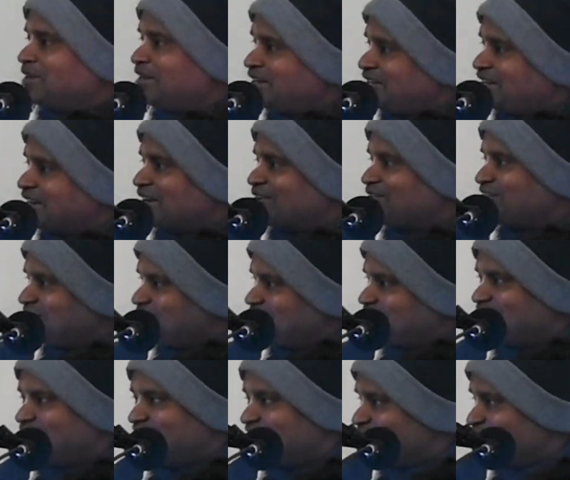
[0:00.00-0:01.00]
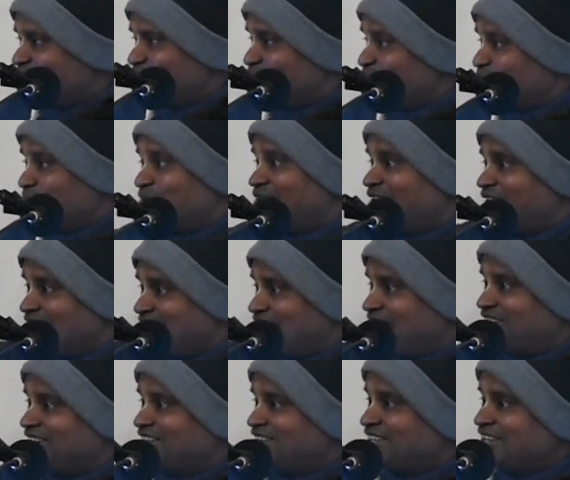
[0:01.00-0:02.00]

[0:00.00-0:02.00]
eat after 3 hours. Don't eat.